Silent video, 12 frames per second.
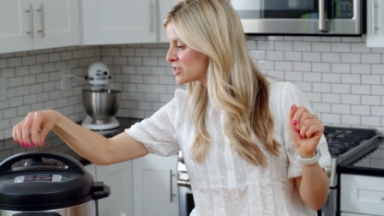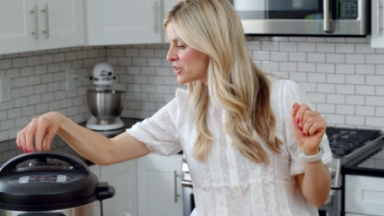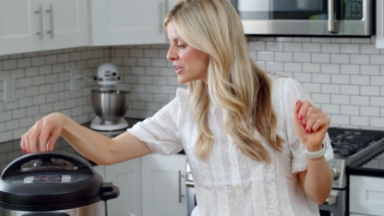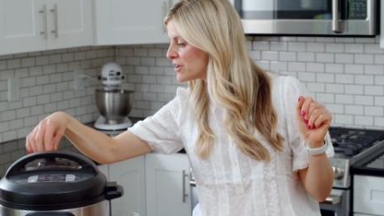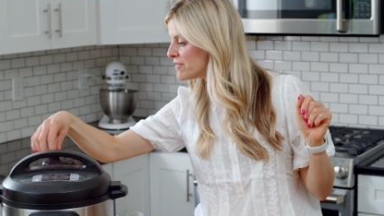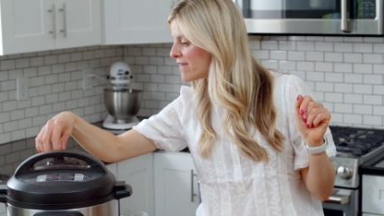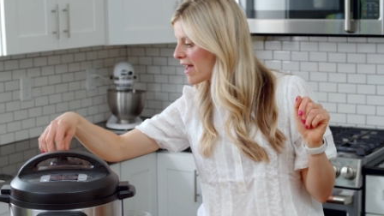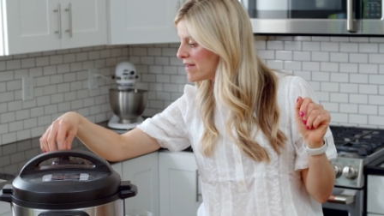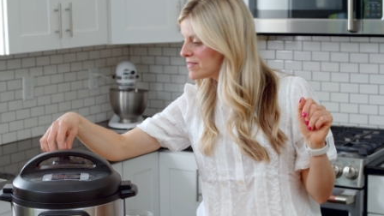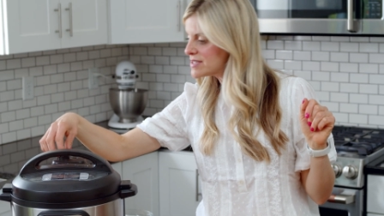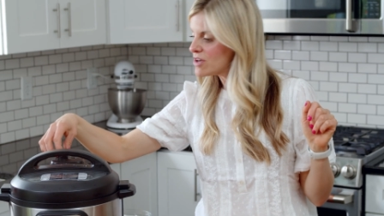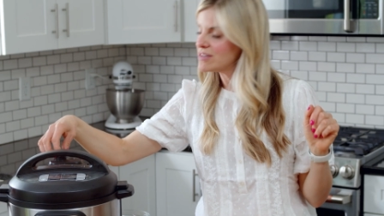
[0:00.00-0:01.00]
sure your valve
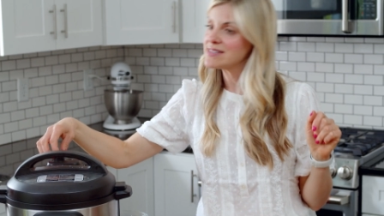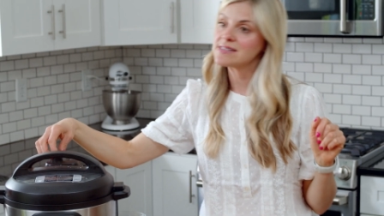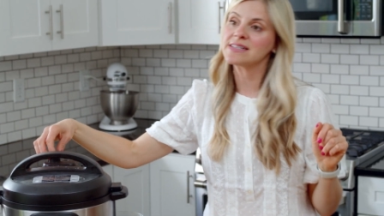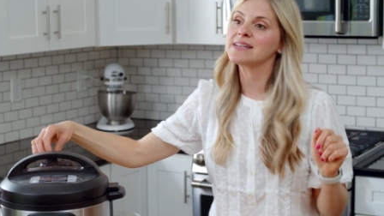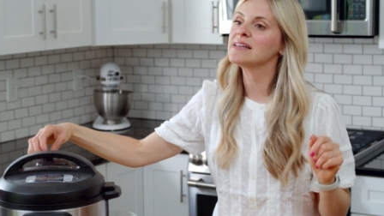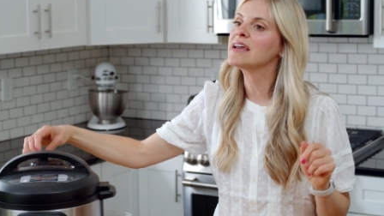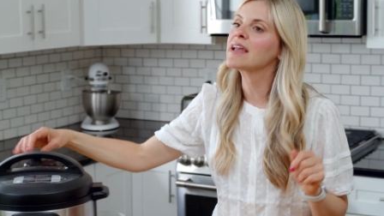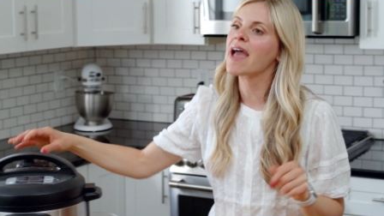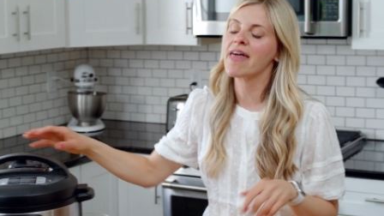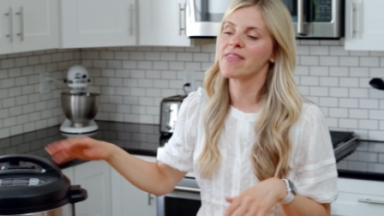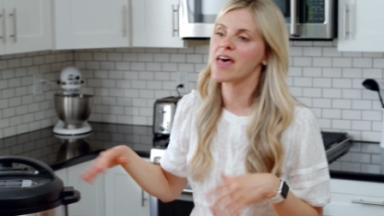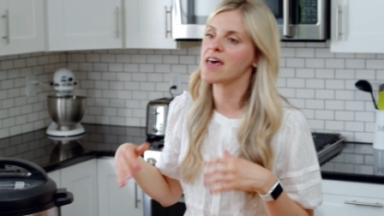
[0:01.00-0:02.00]
is on sealing,
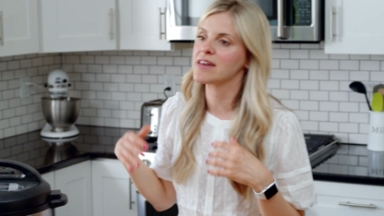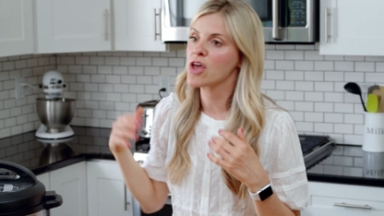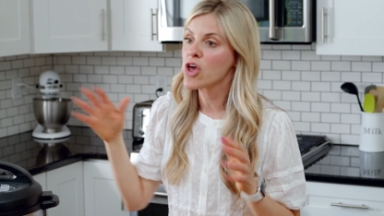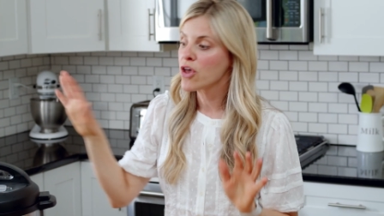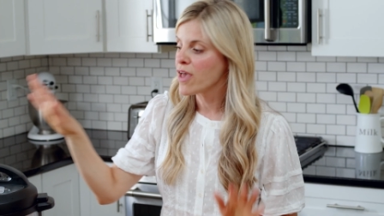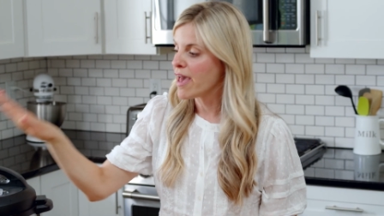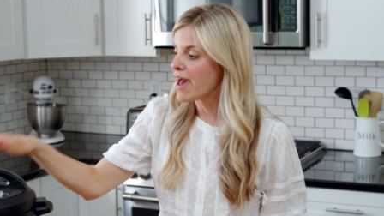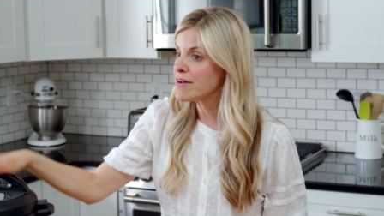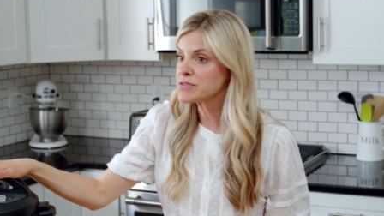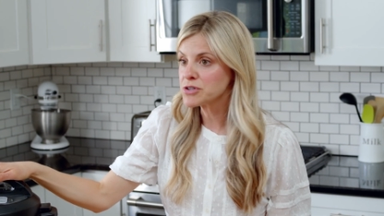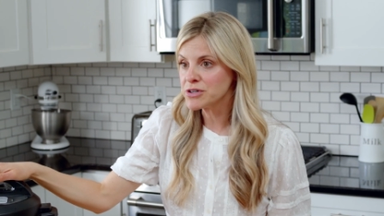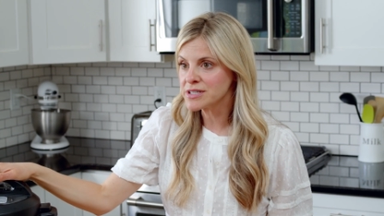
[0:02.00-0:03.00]
and then
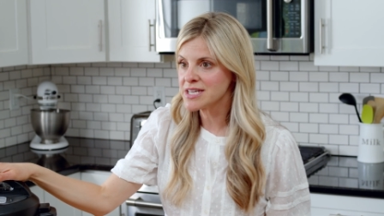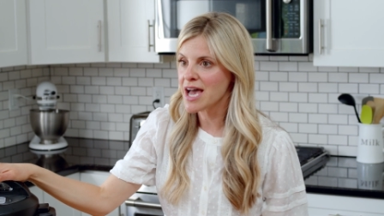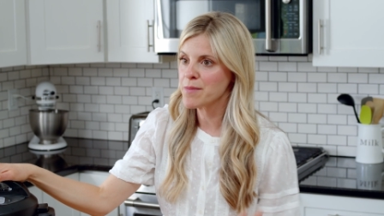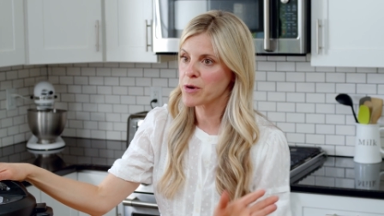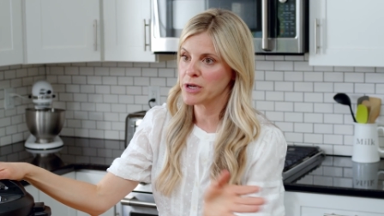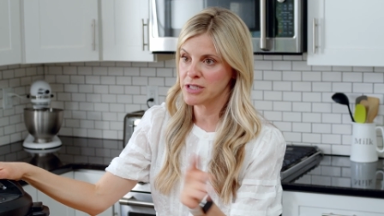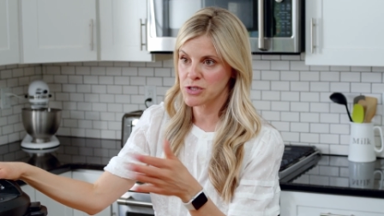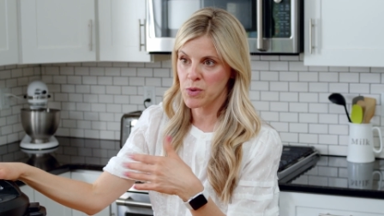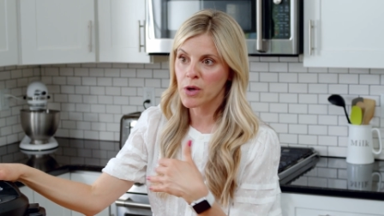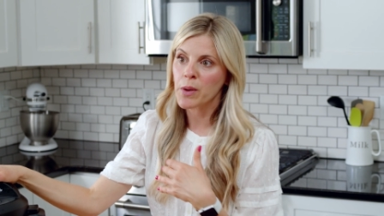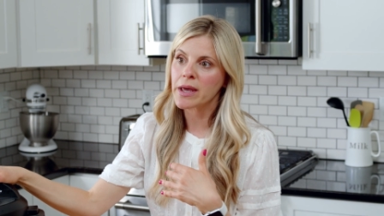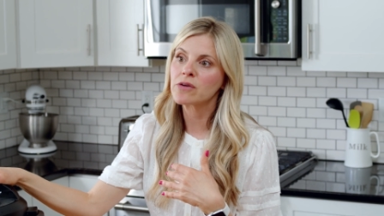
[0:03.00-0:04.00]
after cook time, we're going to do a
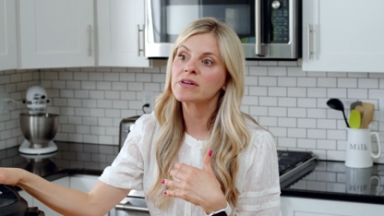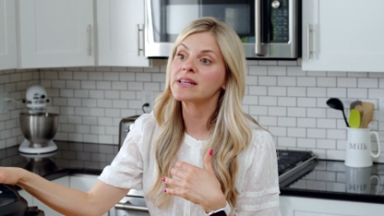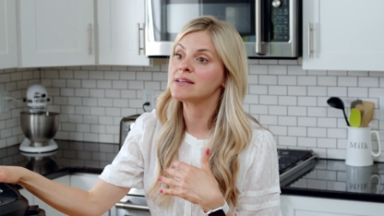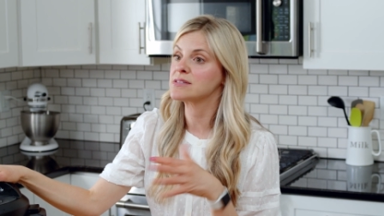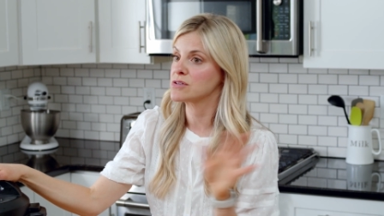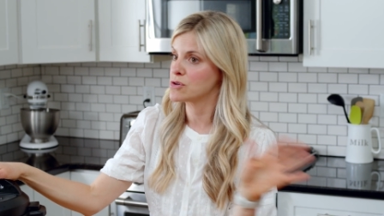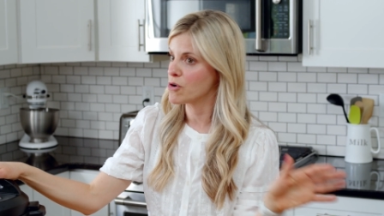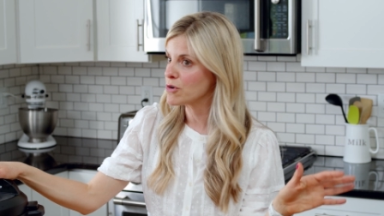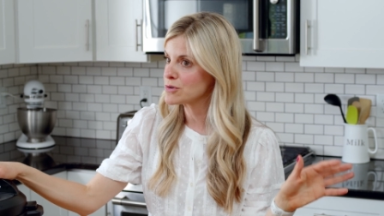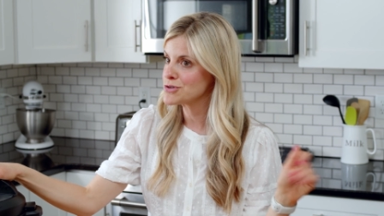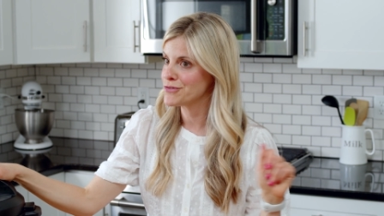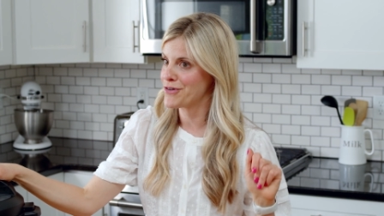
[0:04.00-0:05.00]
quick release, so don't go
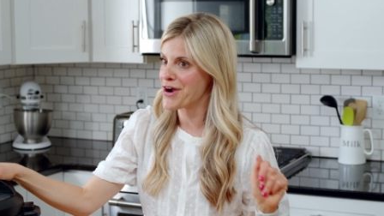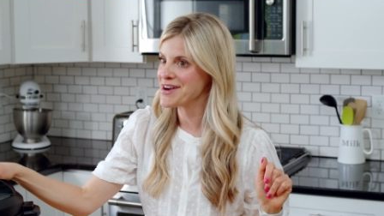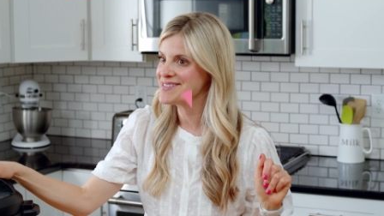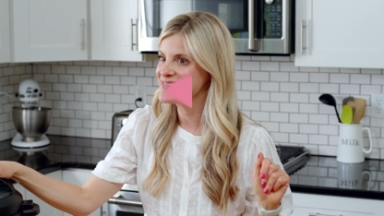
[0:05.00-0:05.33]
too far.